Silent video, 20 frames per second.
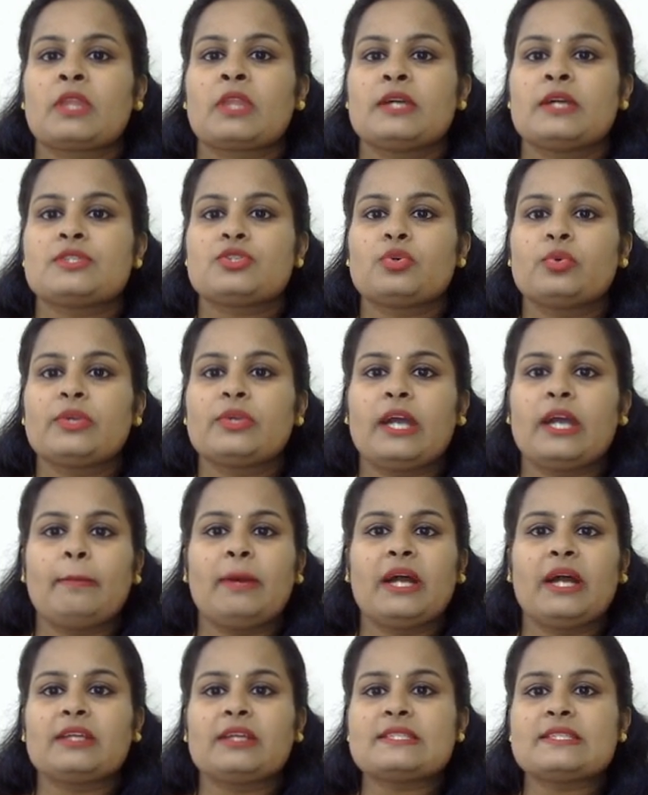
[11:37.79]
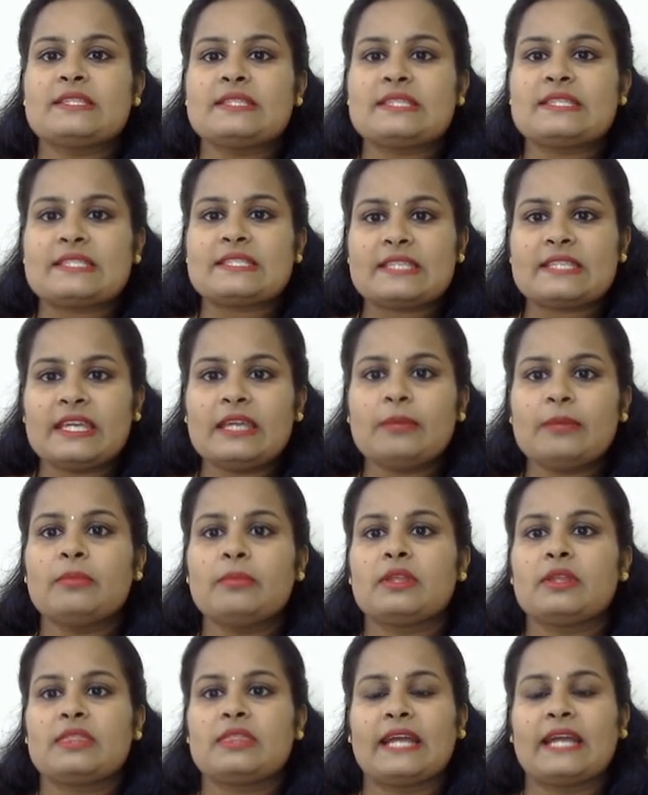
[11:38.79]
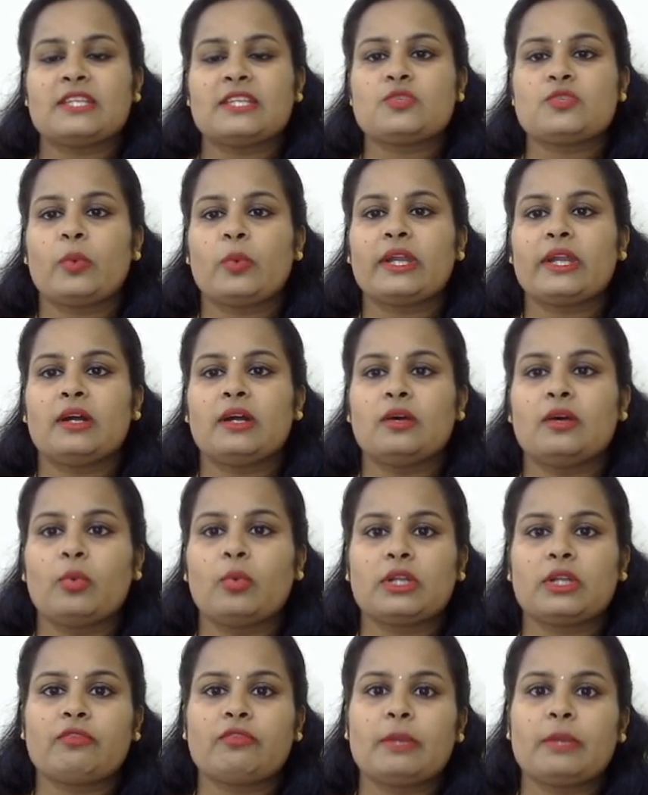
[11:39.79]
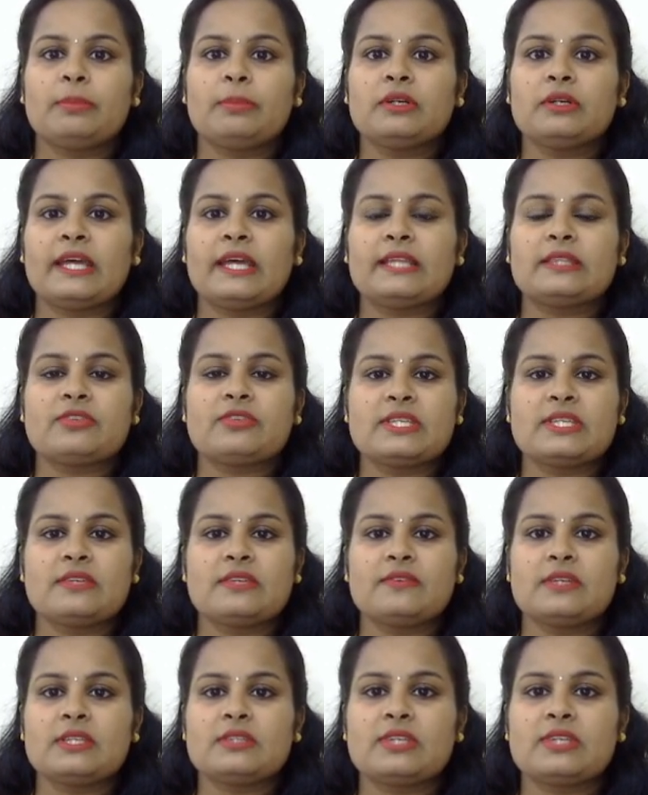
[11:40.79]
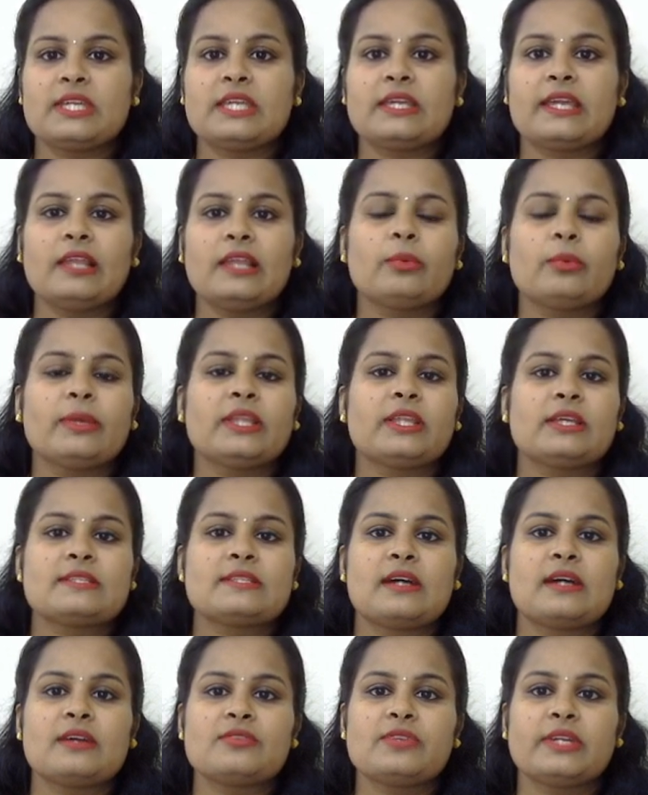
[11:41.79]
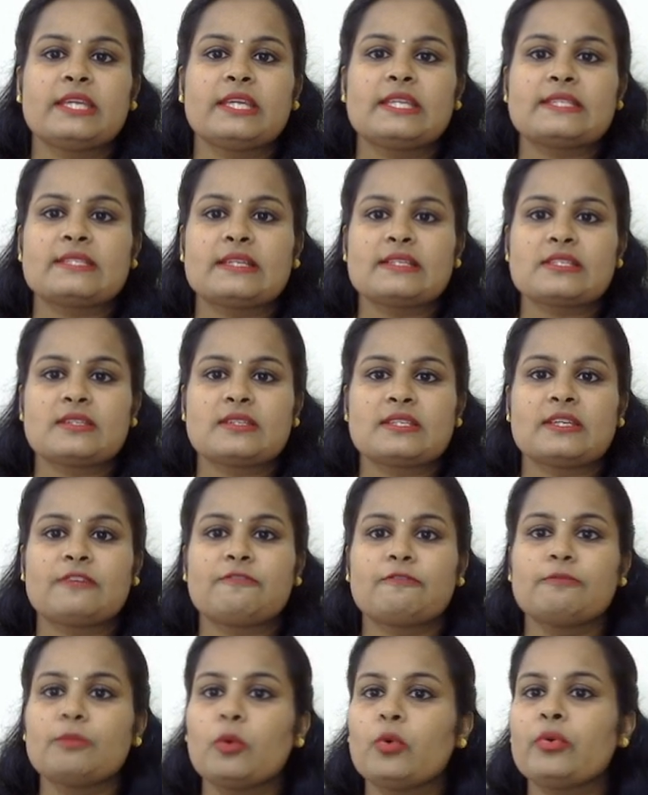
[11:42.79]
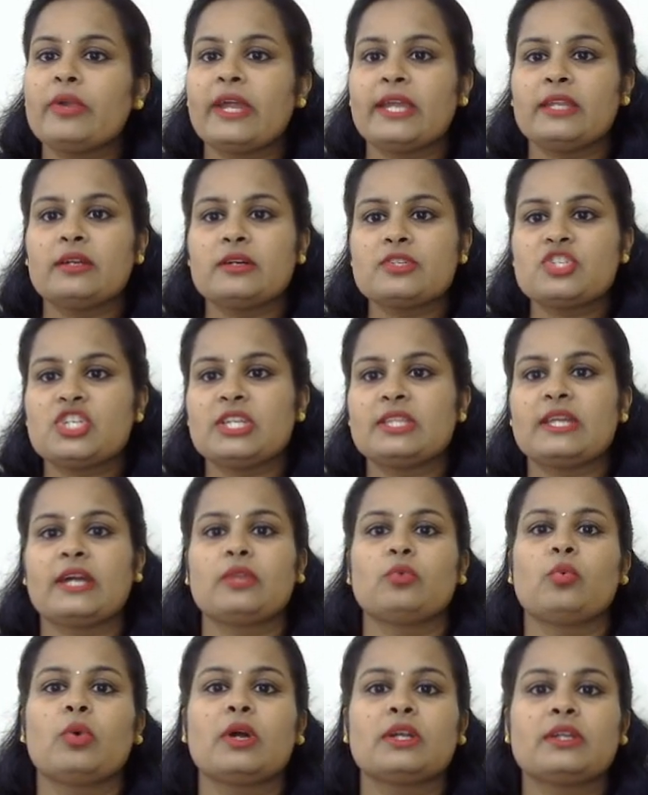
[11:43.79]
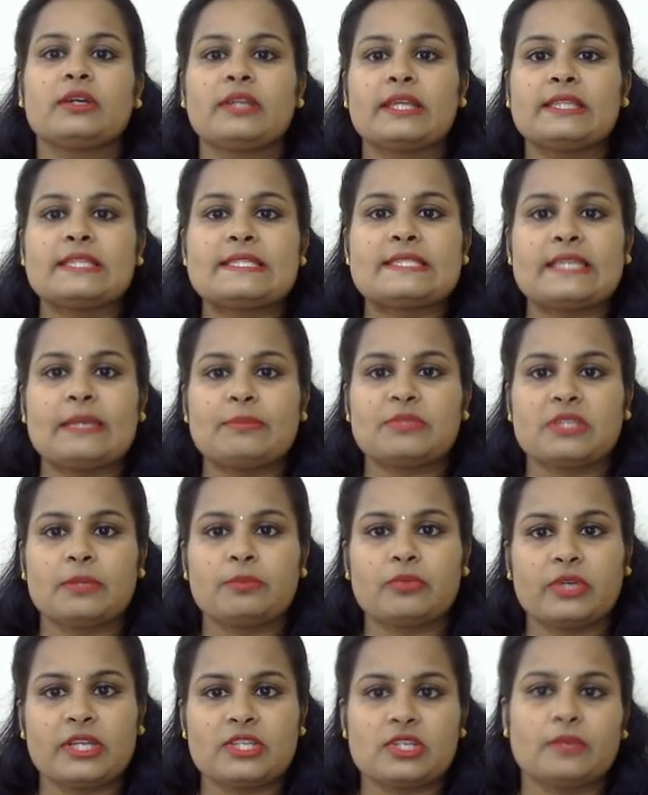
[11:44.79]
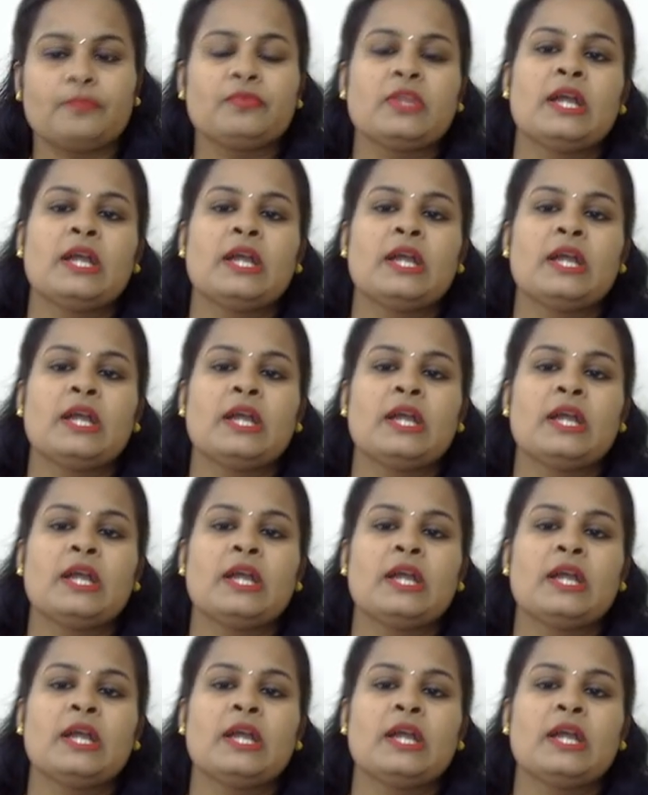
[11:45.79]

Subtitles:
So yeah, particles in steam, that is water vapor at 373 Kelvin, that is 100 degrees Celsius, have more energy than water at the same temperature.